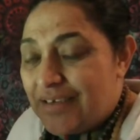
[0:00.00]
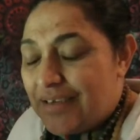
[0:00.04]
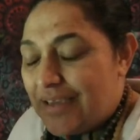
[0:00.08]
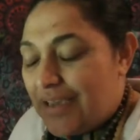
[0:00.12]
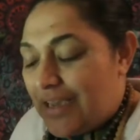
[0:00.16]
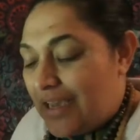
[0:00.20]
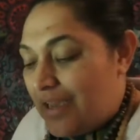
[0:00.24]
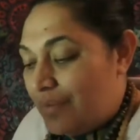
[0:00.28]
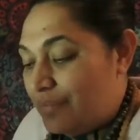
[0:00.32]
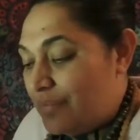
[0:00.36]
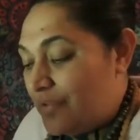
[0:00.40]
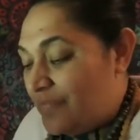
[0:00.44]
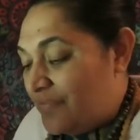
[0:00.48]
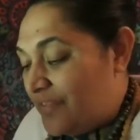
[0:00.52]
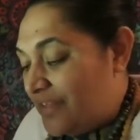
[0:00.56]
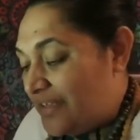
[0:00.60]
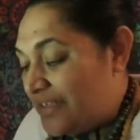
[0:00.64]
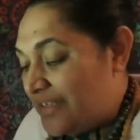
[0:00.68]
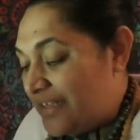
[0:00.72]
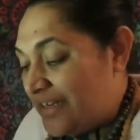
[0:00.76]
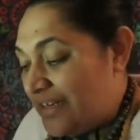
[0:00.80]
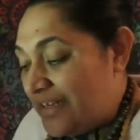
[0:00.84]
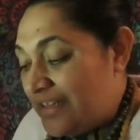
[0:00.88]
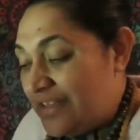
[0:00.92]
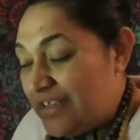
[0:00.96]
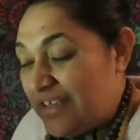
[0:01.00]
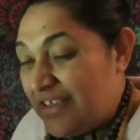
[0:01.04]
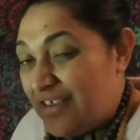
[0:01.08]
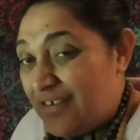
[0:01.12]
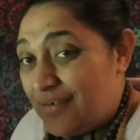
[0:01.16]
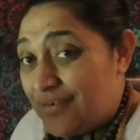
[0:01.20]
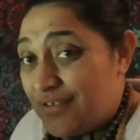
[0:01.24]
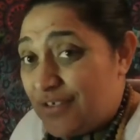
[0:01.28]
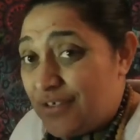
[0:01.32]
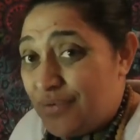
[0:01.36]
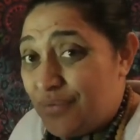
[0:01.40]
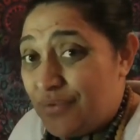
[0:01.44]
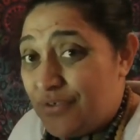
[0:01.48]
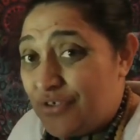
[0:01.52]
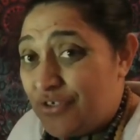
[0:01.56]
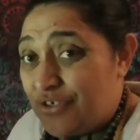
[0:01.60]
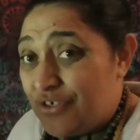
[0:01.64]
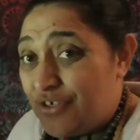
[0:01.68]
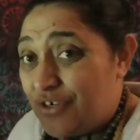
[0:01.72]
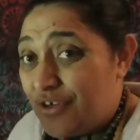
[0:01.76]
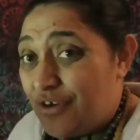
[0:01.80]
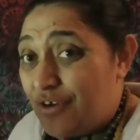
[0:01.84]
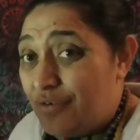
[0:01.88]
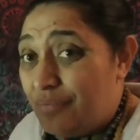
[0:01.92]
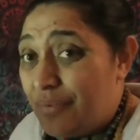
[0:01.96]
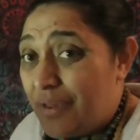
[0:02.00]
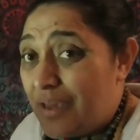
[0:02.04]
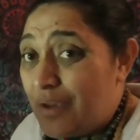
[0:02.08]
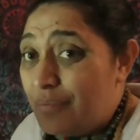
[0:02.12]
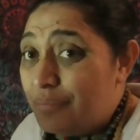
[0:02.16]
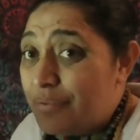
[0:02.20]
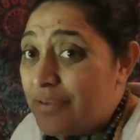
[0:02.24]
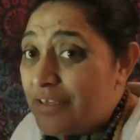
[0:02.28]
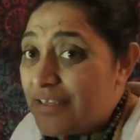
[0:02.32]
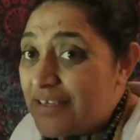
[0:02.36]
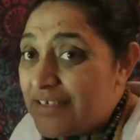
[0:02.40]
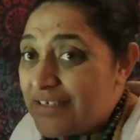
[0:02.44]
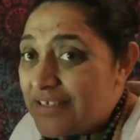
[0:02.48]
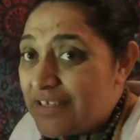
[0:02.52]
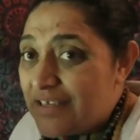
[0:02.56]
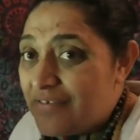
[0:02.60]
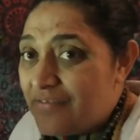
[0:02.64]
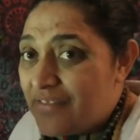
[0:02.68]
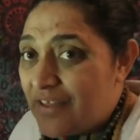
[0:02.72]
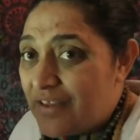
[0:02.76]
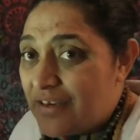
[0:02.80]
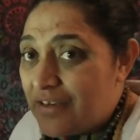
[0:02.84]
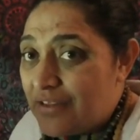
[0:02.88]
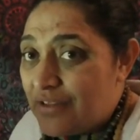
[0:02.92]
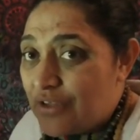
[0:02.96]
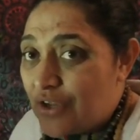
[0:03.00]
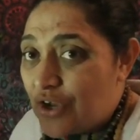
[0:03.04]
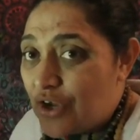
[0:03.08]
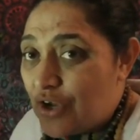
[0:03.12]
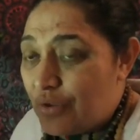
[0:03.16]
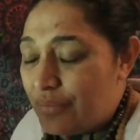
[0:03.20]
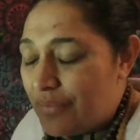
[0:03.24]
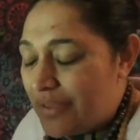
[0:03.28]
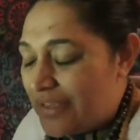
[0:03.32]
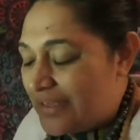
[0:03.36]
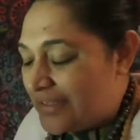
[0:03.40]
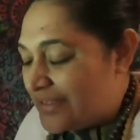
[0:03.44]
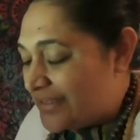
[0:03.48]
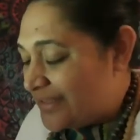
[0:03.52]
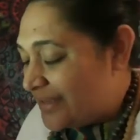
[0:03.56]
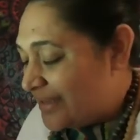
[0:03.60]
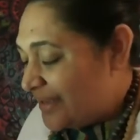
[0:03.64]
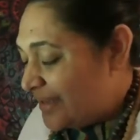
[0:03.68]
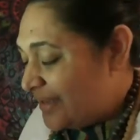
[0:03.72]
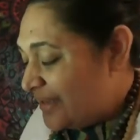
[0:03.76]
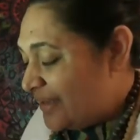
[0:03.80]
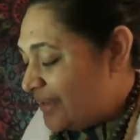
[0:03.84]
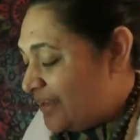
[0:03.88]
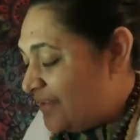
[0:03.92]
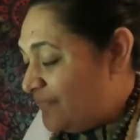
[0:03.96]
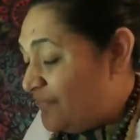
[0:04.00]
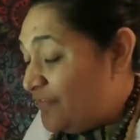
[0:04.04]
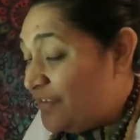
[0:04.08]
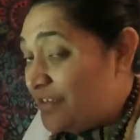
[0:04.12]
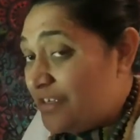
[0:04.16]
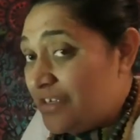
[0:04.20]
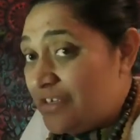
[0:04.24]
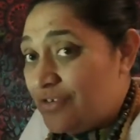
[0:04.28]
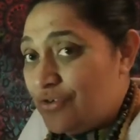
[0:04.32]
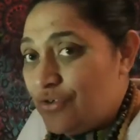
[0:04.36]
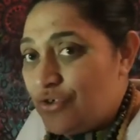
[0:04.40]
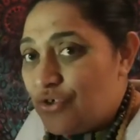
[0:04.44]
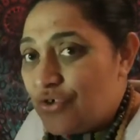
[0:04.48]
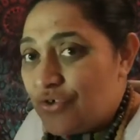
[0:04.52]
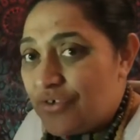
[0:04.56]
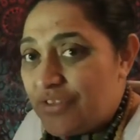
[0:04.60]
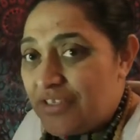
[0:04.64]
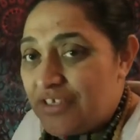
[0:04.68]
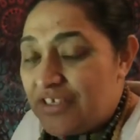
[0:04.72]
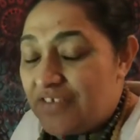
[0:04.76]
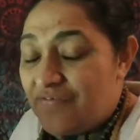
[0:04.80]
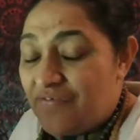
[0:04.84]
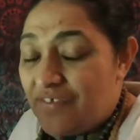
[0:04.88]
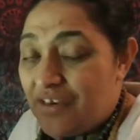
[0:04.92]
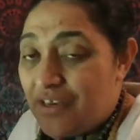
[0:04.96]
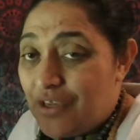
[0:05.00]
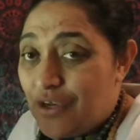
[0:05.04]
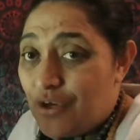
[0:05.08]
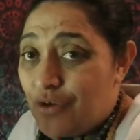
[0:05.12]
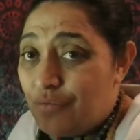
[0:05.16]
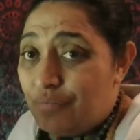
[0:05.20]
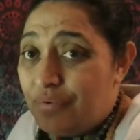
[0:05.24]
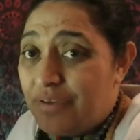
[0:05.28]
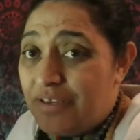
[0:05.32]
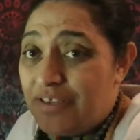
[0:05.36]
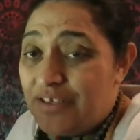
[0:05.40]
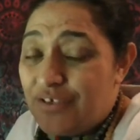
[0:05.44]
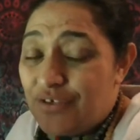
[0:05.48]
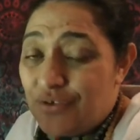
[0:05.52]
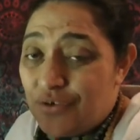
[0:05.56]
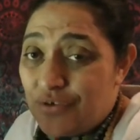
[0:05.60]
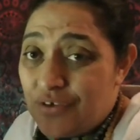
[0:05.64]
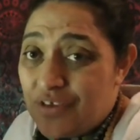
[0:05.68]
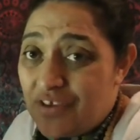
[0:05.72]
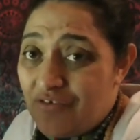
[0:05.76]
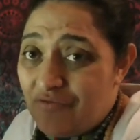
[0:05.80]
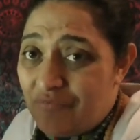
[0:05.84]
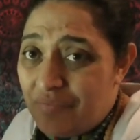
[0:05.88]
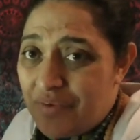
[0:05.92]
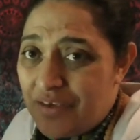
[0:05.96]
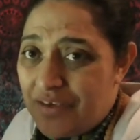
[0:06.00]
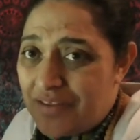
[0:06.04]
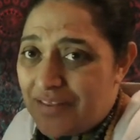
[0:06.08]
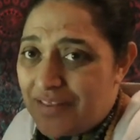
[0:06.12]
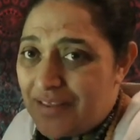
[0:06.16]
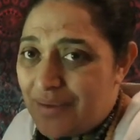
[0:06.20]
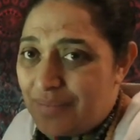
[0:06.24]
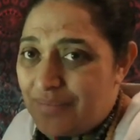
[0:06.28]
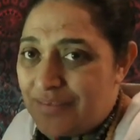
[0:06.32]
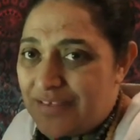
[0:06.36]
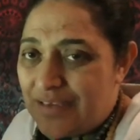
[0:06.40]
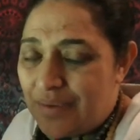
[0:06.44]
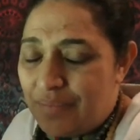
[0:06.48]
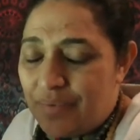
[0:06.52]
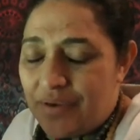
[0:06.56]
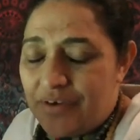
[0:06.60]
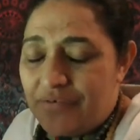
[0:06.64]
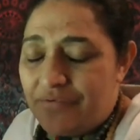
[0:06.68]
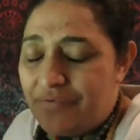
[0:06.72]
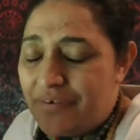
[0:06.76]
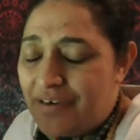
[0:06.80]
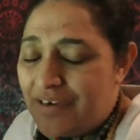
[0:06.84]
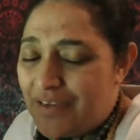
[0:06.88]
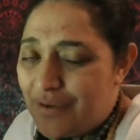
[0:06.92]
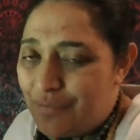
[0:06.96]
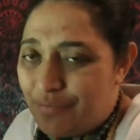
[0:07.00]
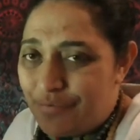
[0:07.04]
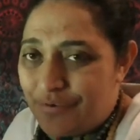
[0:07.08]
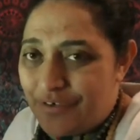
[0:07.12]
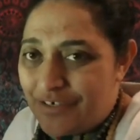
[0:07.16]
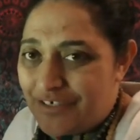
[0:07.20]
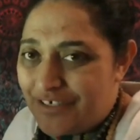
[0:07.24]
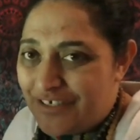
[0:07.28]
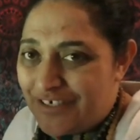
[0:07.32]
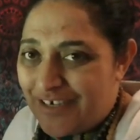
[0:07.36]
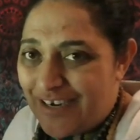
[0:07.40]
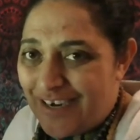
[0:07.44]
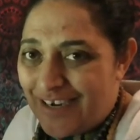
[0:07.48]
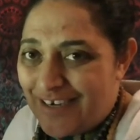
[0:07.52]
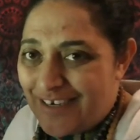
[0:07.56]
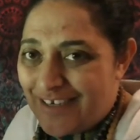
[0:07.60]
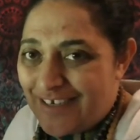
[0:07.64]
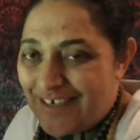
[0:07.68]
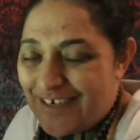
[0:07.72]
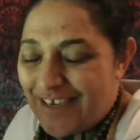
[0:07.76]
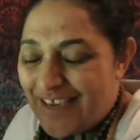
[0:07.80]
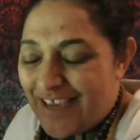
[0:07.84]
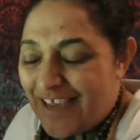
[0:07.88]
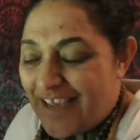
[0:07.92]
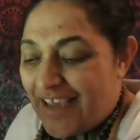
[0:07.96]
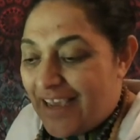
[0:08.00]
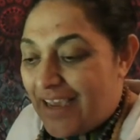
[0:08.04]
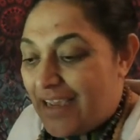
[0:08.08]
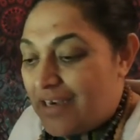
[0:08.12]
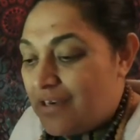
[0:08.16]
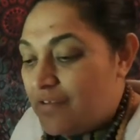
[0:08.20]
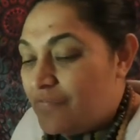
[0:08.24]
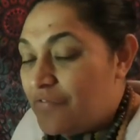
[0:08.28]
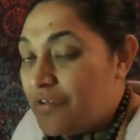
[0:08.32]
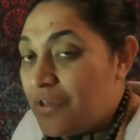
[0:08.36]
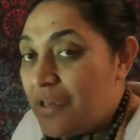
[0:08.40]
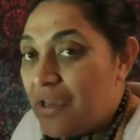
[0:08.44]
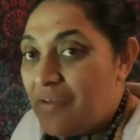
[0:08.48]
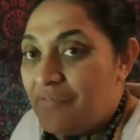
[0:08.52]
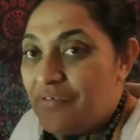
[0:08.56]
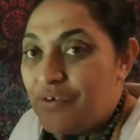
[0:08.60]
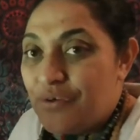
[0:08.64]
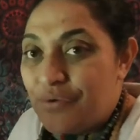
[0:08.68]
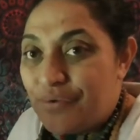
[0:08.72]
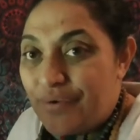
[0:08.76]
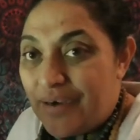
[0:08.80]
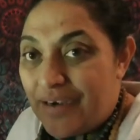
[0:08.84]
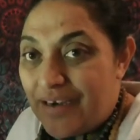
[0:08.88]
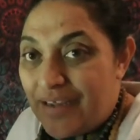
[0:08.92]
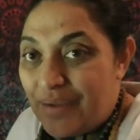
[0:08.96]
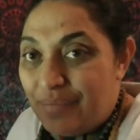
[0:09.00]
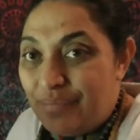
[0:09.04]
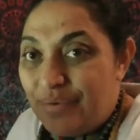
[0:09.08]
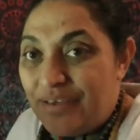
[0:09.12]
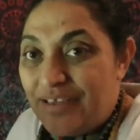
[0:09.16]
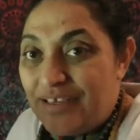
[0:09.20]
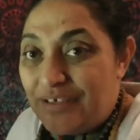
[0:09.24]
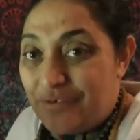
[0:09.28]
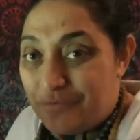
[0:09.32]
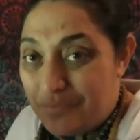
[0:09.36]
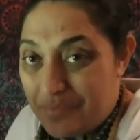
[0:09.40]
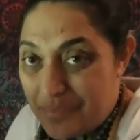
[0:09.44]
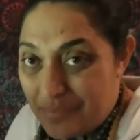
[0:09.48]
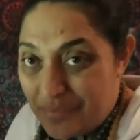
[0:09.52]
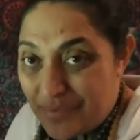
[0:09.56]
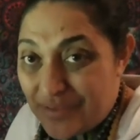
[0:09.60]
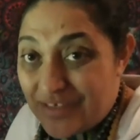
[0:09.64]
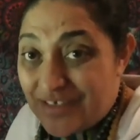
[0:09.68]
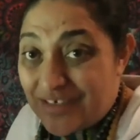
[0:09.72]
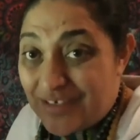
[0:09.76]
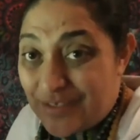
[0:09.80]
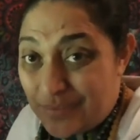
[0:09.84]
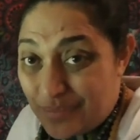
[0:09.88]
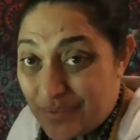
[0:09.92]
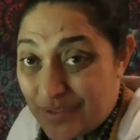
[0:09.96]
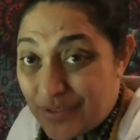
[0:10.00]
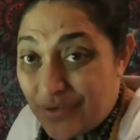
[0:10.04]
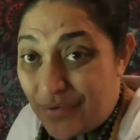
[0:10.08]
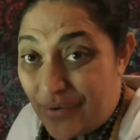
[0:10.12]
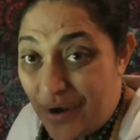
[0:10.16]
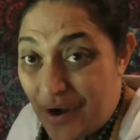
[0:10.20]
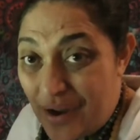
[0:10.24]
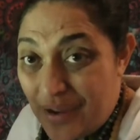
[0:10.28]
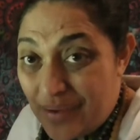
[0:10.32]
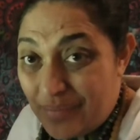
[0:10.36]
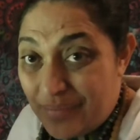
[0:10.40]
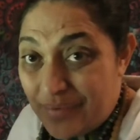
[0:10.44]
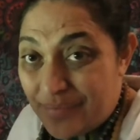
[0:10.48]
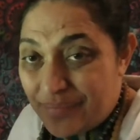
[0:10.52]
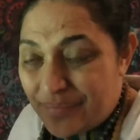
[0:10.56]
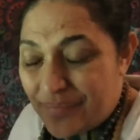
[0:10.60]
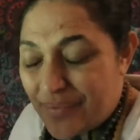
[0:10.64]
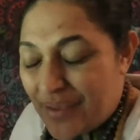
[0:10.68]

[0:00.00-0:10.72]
If there's anything else you wish to know about, please leave that in the comments. If you did enjoy this video, please do give me a thumbs up. I'd really appreciate it. And if you haven't already, please remember to subscribe.